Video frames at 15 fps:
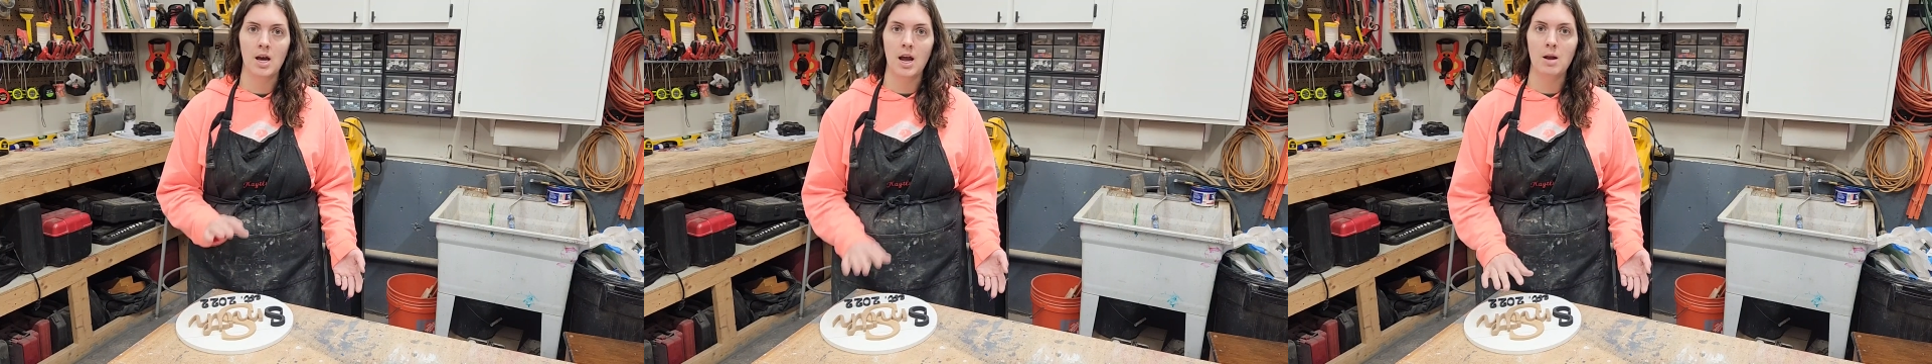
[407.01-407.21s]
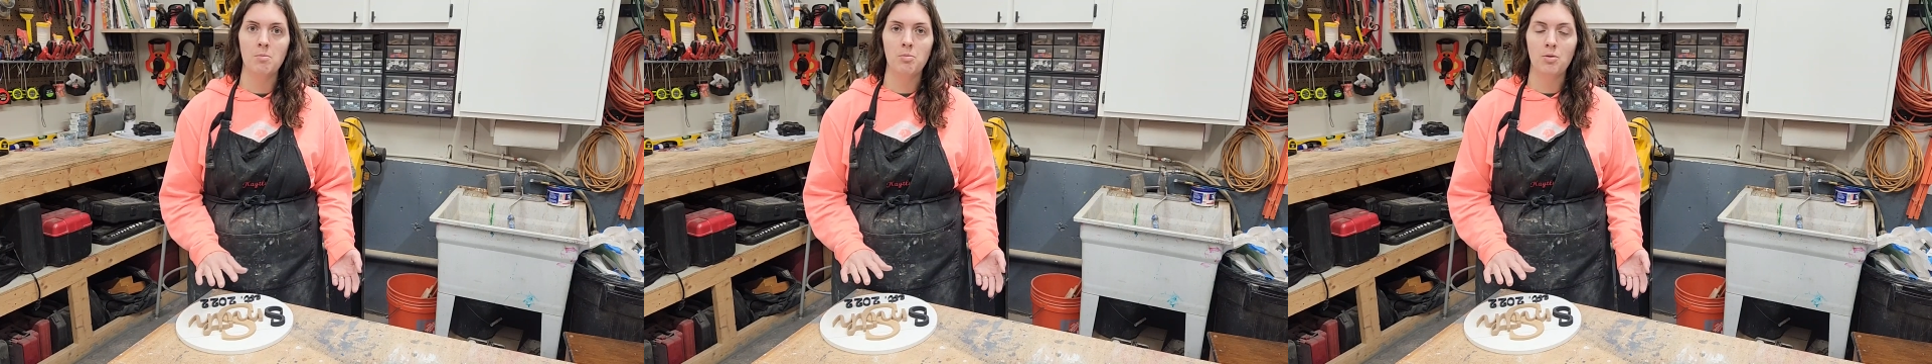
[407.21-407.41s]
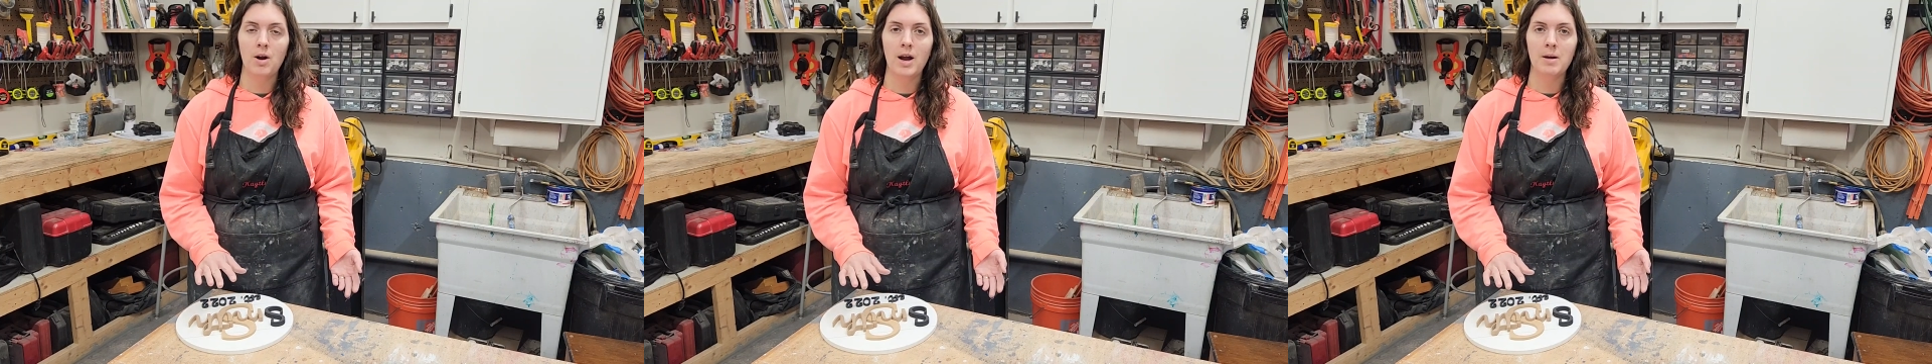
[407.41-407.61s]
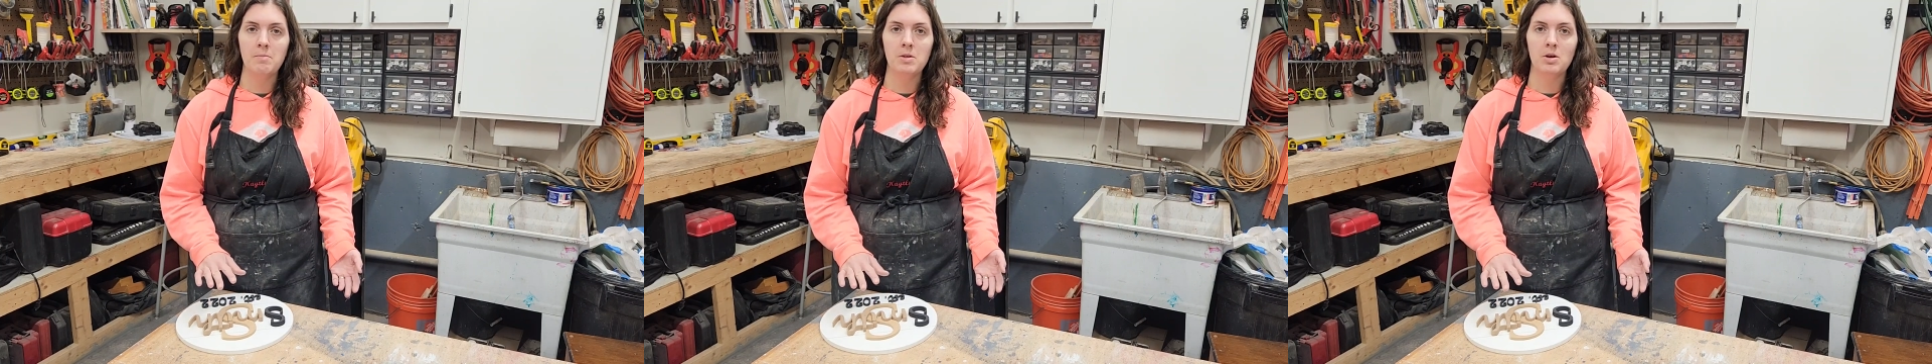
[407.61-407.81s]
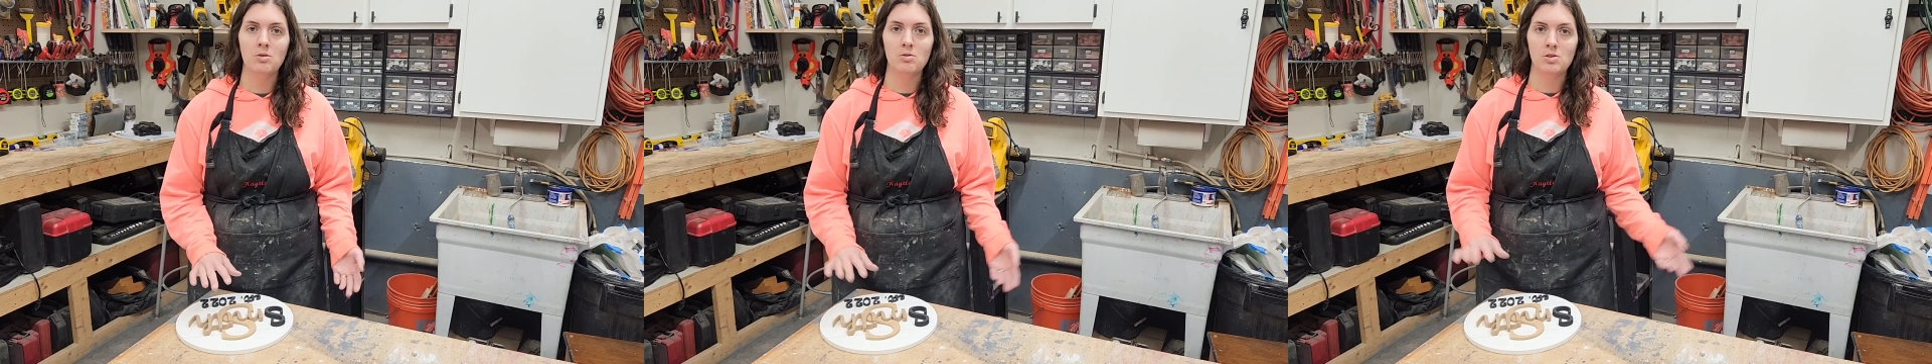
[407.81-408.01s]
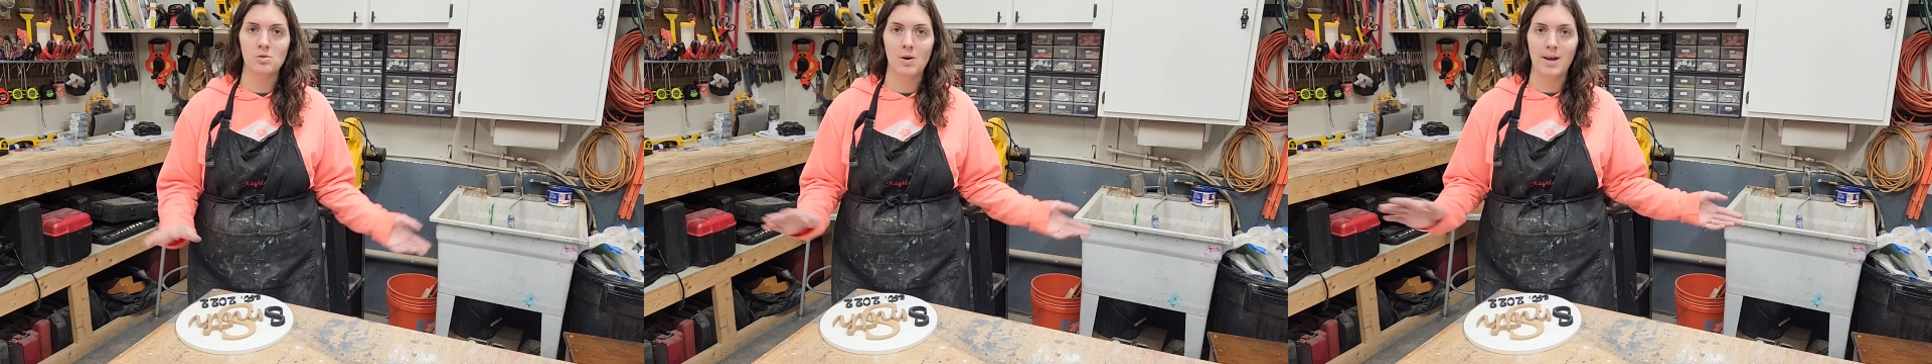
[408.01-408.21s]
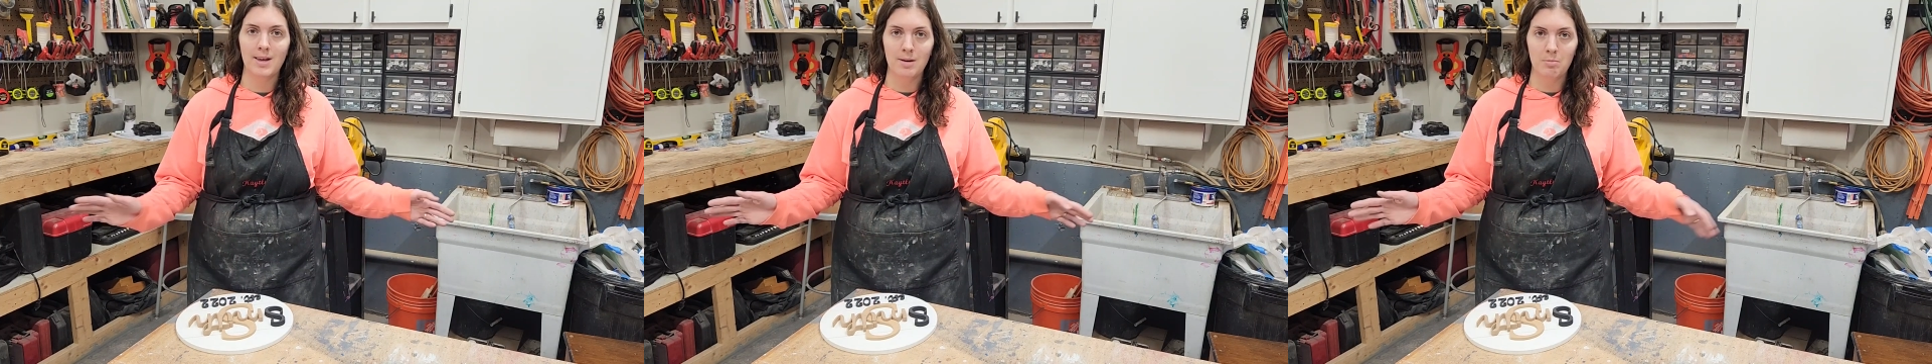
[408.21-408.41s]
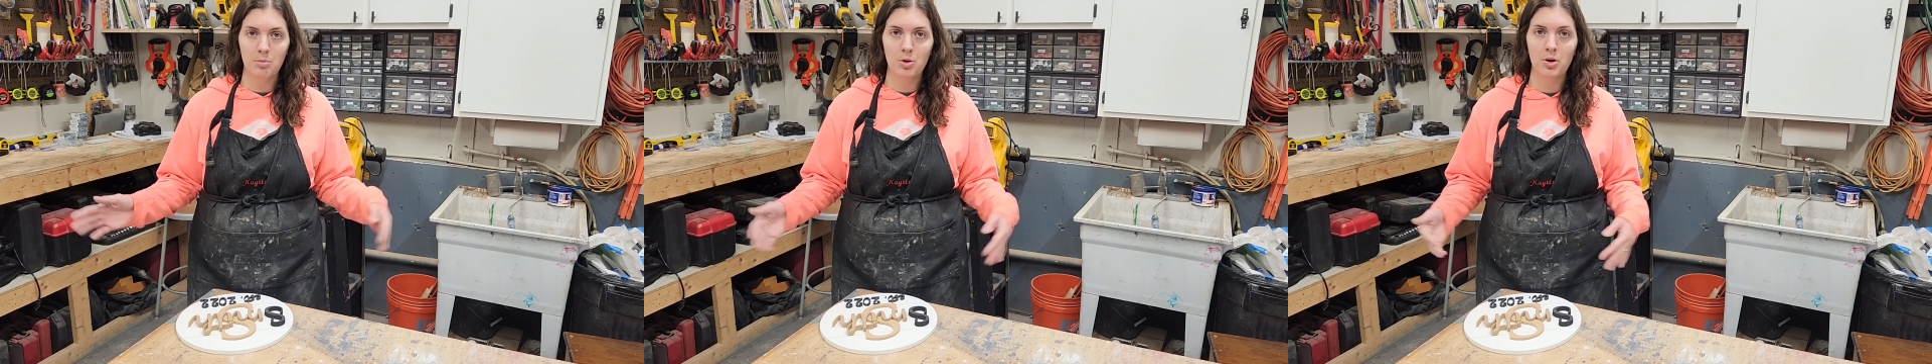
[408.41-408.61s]
and prime those so I
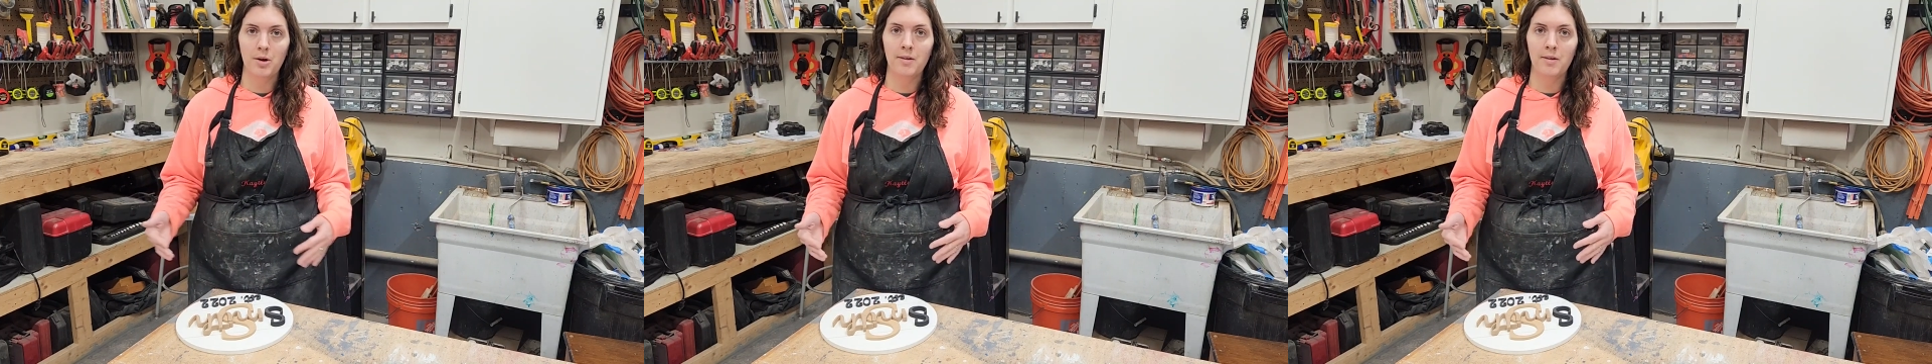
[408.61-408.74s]
can put